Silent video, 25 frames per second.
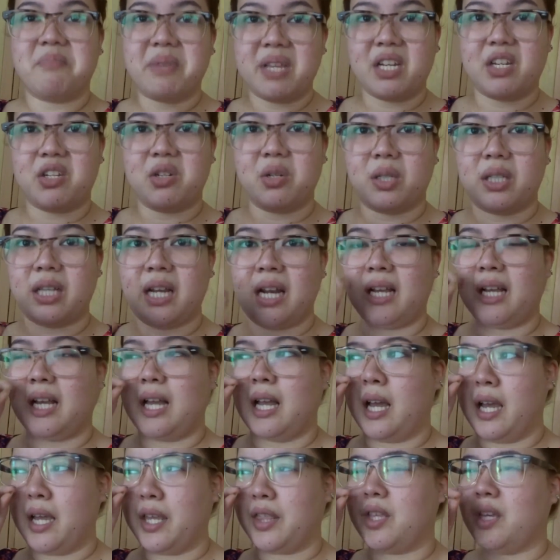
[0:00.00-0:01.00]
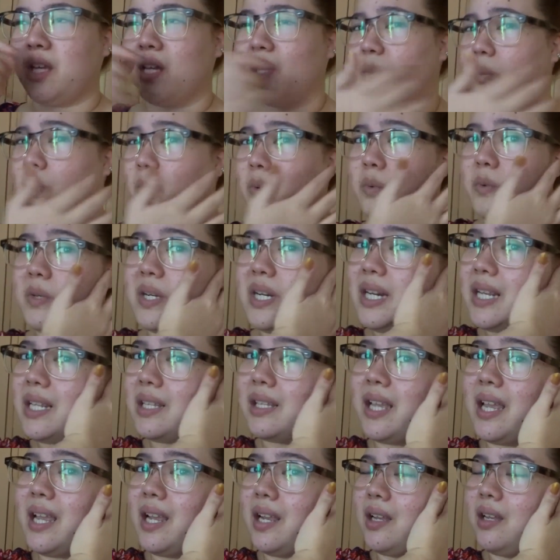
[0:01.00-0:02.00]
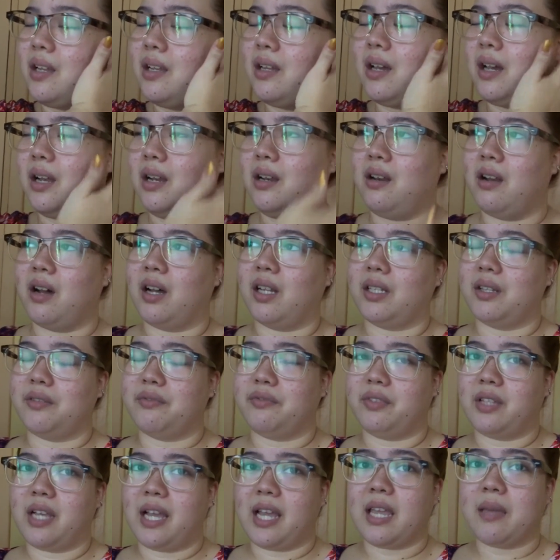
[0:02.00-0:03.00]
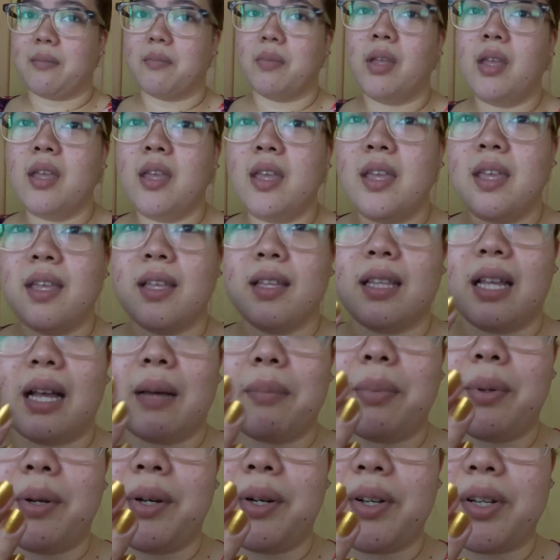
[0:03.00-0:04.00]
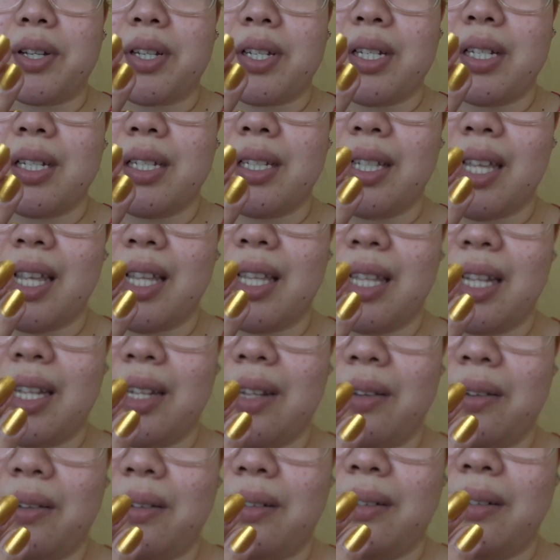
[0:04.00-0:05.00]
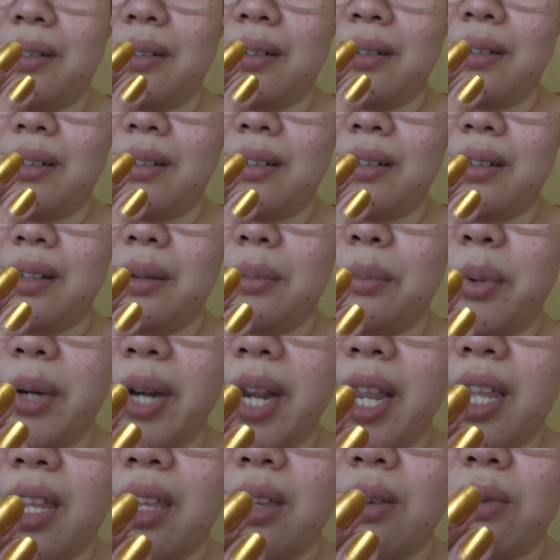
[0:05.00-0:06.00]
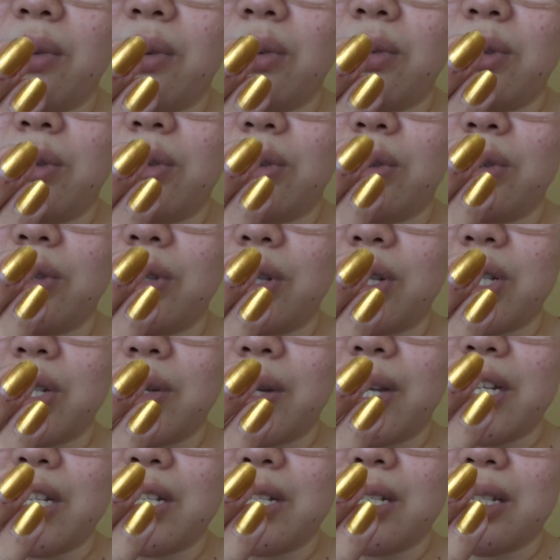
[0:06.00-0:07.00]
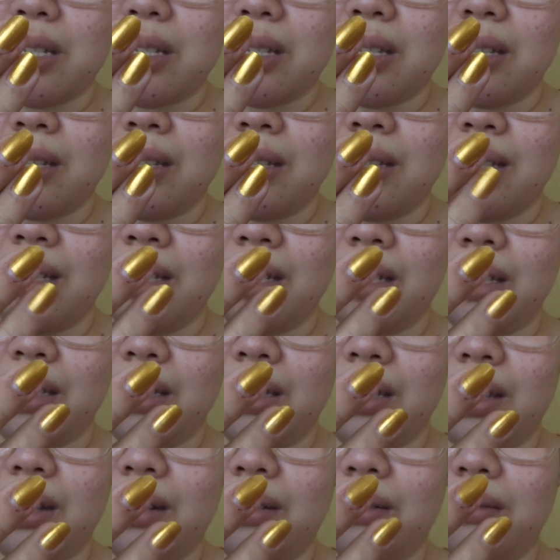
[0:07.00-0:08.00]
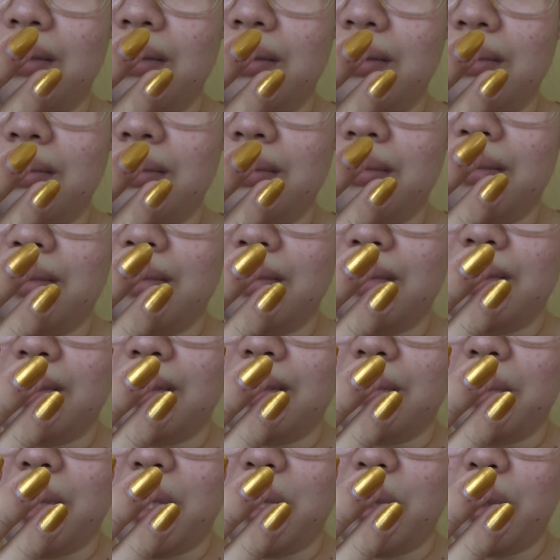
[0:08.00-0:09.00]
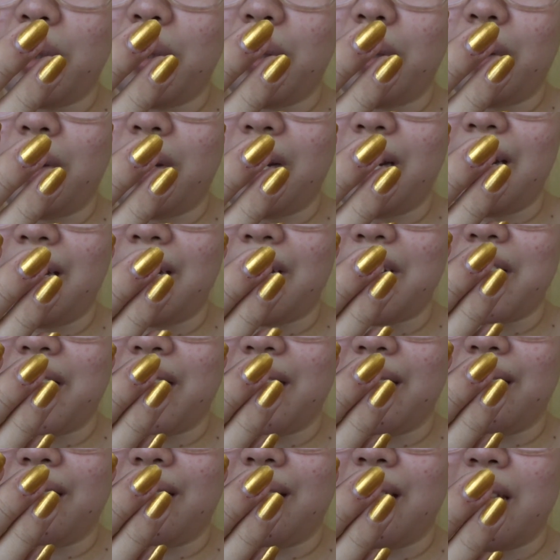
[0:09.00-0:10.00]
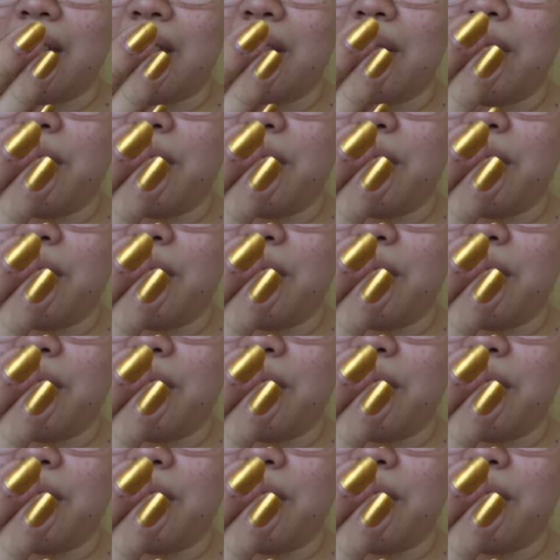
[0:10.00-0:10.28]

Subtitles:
video talaga. I think it would really take a lot of time. Tapos, kita nyo, na-break yung kuko ko. So, I just, you know, pinutol ko na lang siya ng